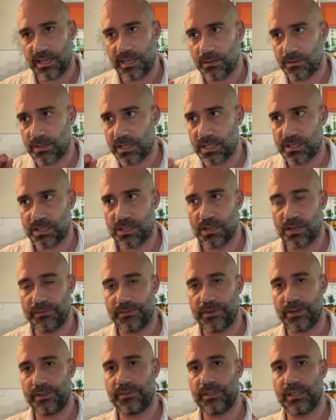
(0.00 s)

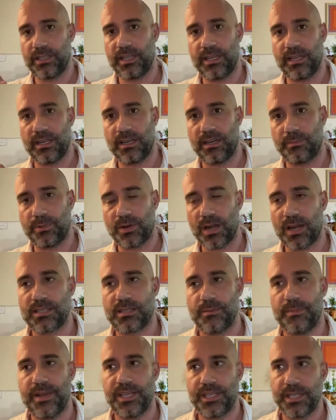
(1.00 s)
conservatively, an
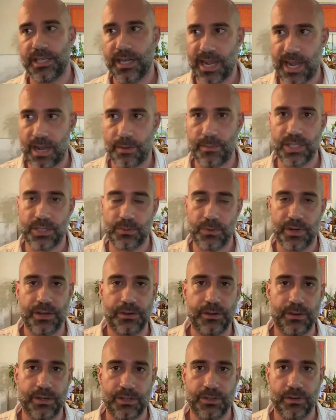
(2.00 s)
approximation, how much would
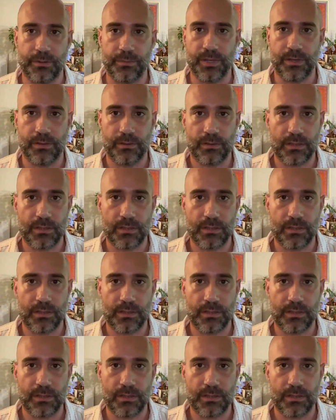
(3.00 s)
you attribute?